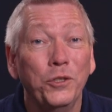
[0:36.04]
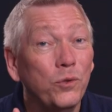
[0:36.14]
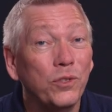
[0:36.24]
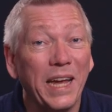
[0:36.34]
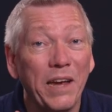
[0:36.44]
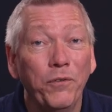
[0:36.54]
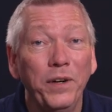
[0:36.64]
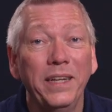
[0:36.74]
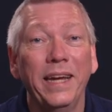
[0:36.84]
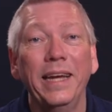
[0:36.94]
used
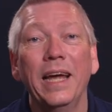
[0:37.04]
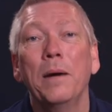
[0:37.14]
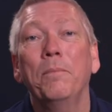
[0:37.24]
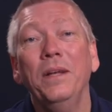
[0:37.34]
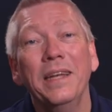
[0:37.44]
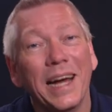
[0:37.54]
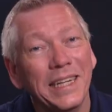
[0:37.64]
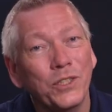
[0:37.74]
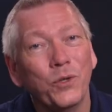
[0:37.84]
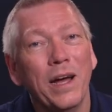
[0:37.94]
every day but
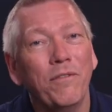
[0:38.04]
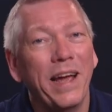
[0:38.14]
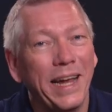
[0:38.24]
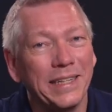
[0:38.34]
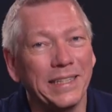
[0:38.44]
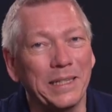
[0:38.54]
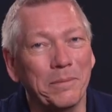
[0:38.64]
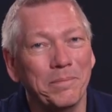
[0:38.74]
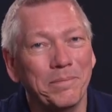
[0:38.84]
nice to have handy.